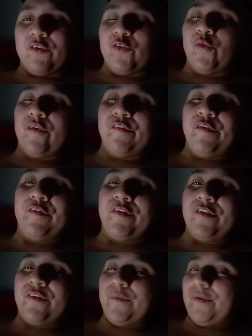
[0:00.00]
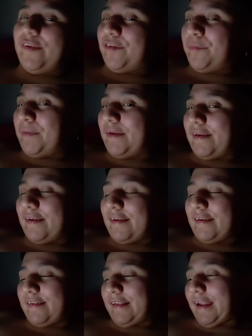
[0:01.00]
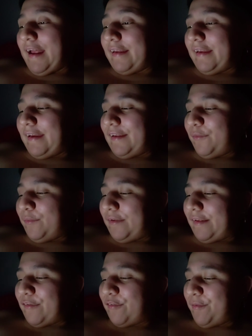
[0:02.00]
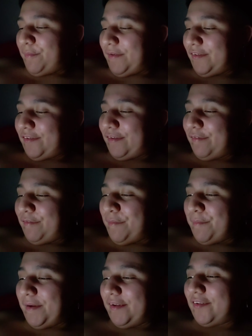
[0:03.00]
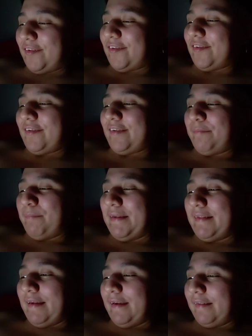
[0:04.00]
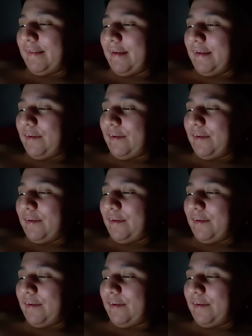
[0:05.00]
you know, if it frustrates me, that I can't do anything for myself, what makes me think